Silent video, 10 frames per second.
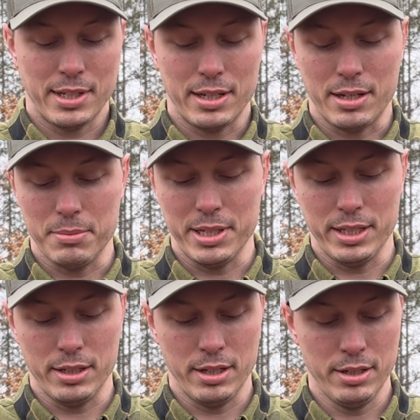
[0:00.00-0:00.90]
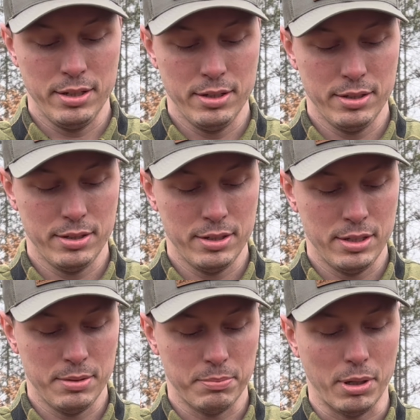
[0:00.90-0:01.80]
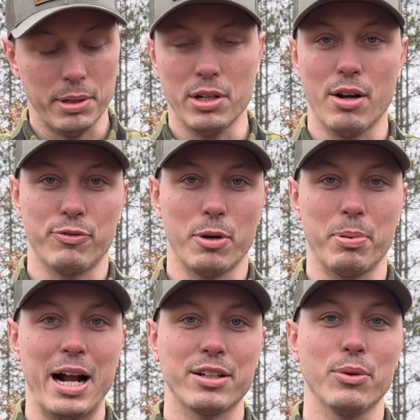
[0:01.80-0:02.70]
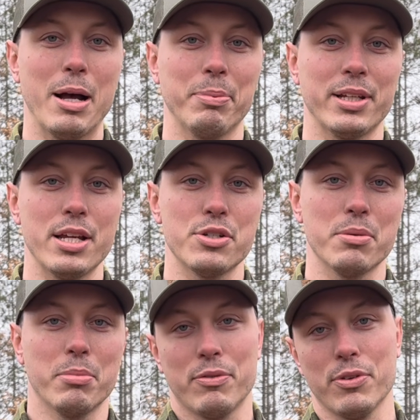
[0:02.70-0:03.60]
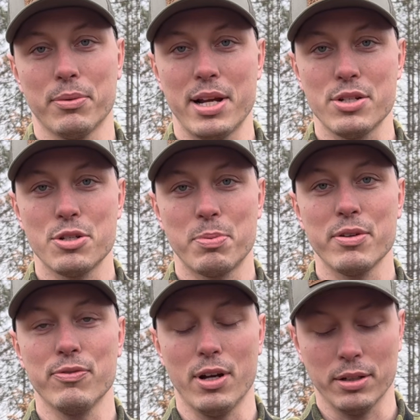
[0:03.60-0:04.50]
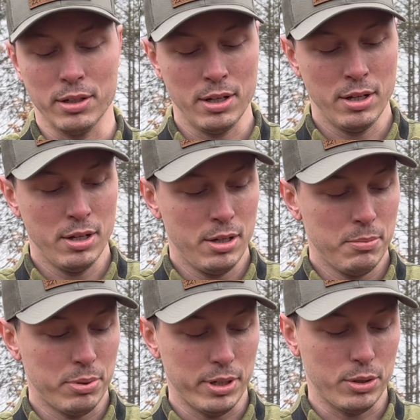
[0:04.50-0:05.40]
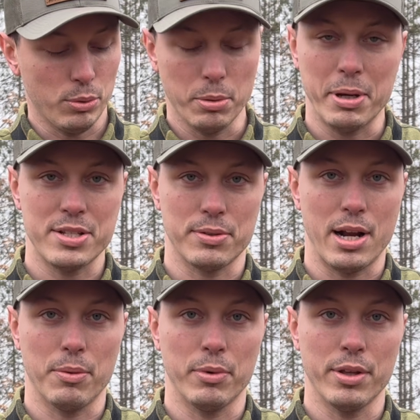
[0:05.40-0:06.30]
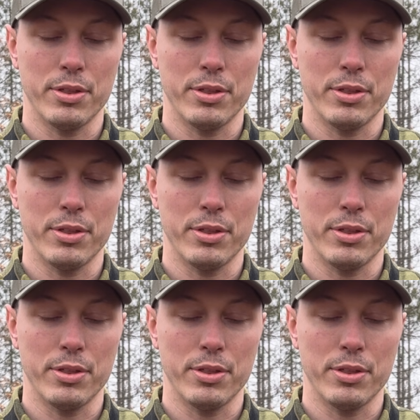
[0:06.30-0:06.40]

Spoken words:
I mean, probably not for a practical application, but for the range, it's pretty fun. Pretty cool to mess around with.